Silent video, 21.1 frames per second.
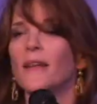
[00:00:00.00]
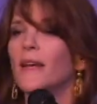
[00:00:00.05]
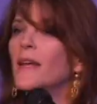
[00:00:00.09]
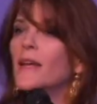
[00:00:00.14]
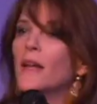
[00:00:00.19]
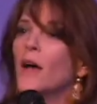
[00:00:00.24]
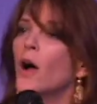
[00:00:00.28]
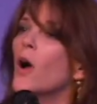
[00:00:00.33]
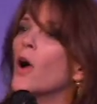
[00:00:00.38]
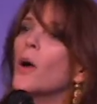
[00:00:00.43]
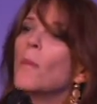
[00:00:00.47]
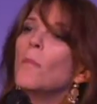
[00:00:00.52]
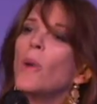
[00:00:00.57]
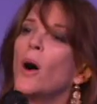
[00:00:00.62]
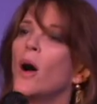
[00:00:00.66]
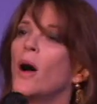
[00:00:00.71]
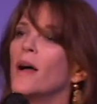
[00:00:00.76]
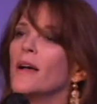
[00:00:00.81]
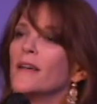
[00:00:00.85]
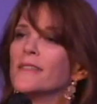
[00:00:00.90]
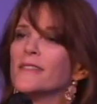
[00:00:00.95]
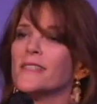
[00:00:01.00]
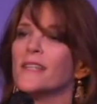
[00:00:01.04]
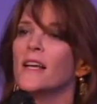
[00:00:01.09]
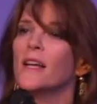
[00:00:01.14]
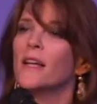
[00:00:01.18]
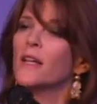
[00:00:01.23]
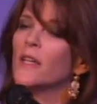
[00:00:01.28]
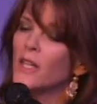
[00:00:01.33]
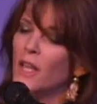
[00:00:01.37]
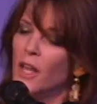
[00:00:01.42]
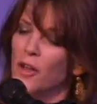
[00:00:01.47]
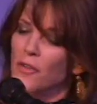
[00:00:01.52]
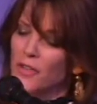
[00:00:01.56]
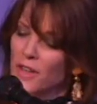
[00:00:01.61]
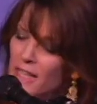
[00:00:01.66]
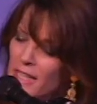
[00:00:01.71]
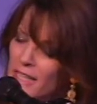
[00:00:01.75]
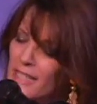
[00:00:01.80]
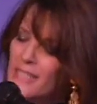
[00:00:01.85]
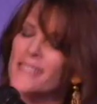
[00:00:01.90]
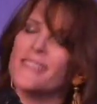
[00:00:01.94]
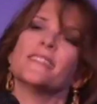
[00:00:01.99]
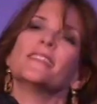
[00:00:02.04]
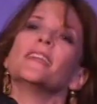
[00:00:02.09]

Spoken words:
in our minds, love is